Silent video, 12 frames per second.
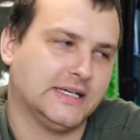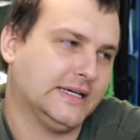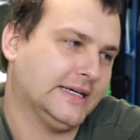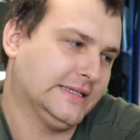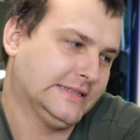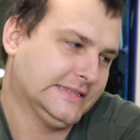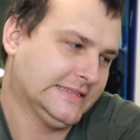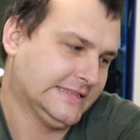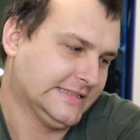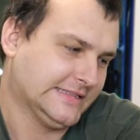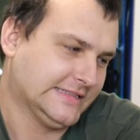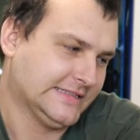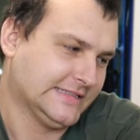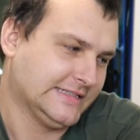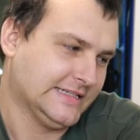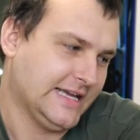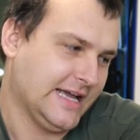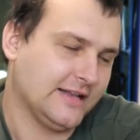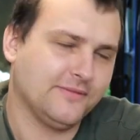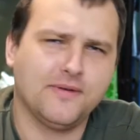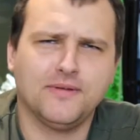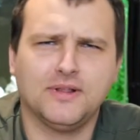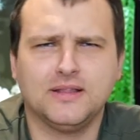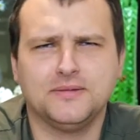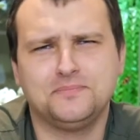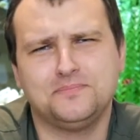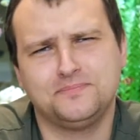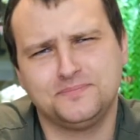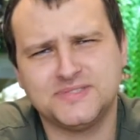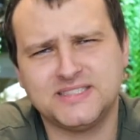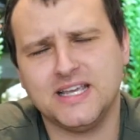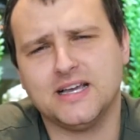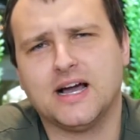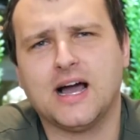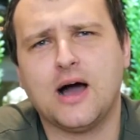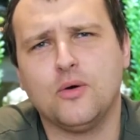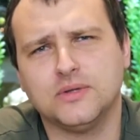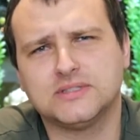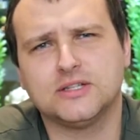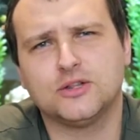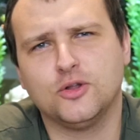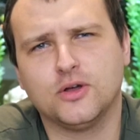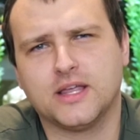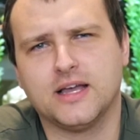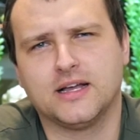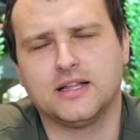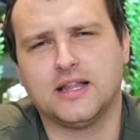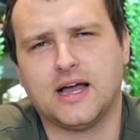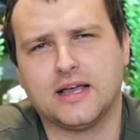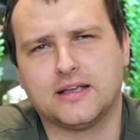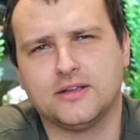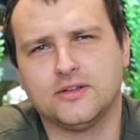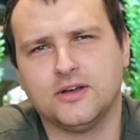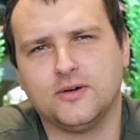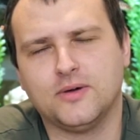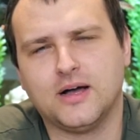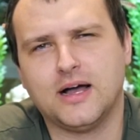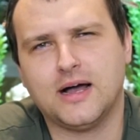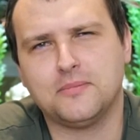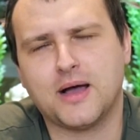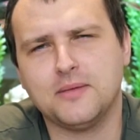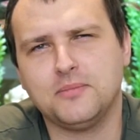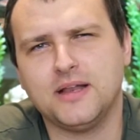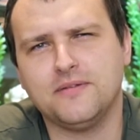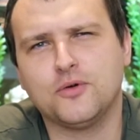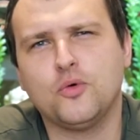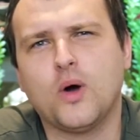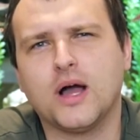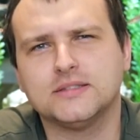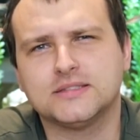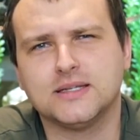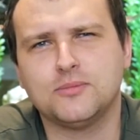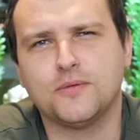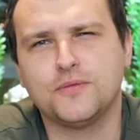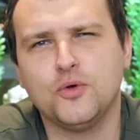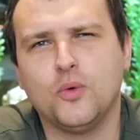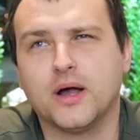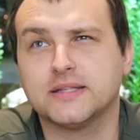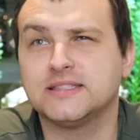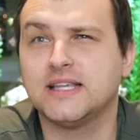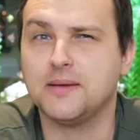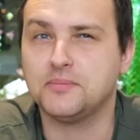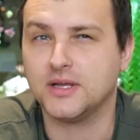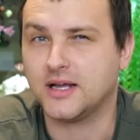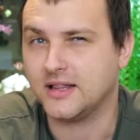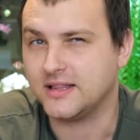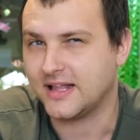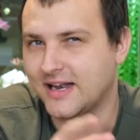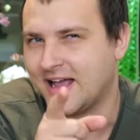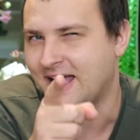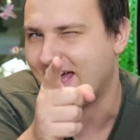And we will see how is it looking like, you know. I believe quite some of you are skeptical there.